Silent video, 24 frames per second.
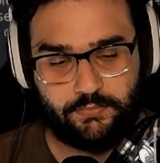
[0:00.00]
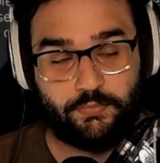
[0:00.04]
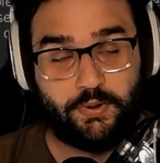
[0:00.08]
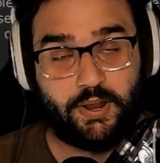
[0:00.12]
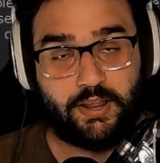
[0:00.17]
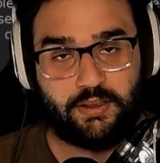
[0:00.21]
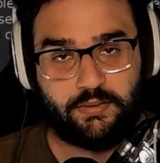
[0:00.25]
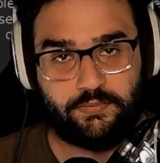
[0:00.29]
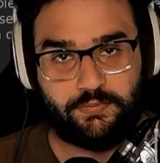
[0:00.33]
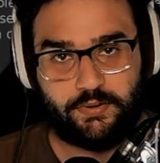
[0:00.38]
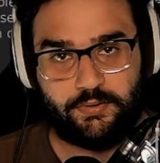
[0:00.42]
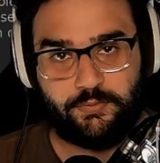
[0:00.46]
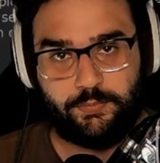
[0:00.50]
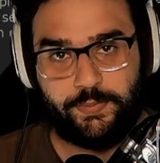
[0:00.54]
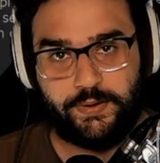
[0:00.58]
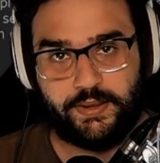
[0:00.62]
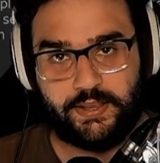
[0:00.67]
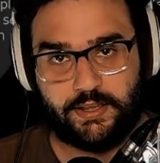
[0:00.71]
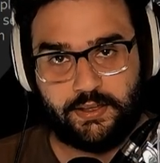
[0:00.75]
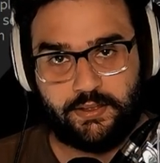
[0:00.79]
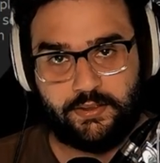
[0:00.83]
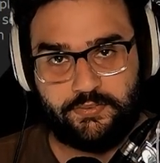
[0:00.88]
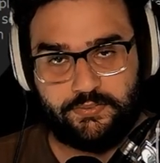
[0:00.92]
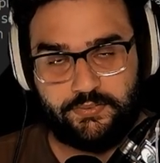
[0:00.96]
relevant
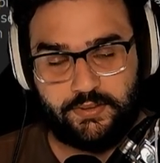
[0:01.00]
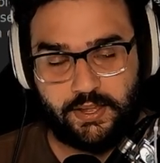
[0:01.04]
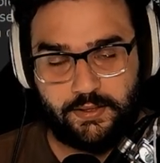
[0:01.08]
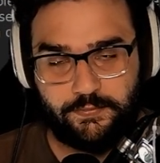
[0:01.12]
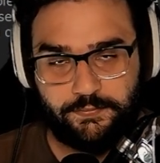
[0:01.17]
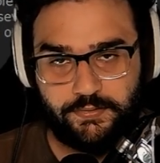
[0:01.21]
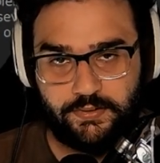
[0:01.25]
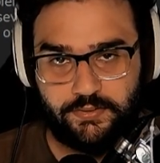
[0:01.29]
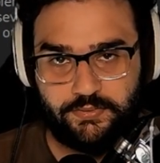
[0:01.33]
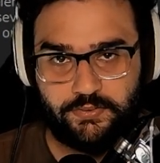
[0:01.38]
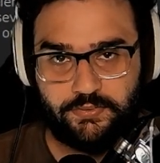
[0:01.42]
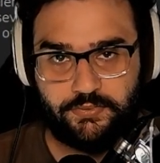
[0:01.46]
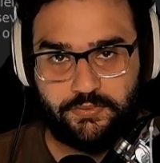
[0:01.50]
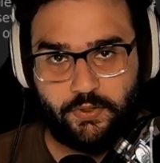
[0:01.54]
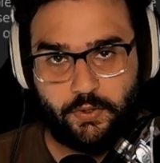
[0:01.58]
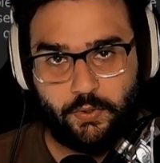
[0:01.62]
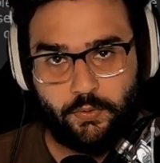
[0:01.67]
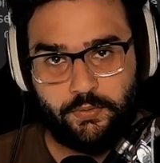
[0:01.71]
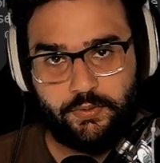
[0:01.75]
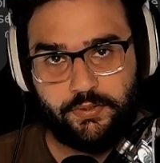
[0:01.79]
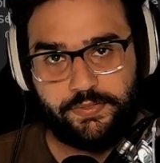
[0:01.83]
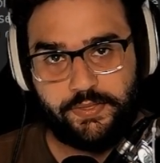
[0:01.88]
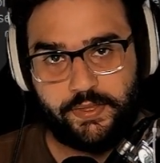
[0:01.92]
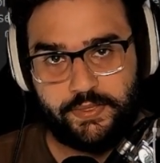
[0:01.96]
because toughness is the
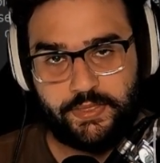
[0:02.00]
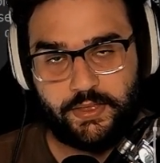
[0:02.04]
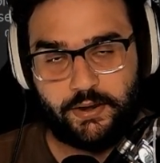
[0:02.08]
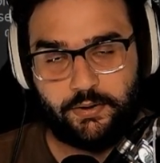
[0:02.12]
only thing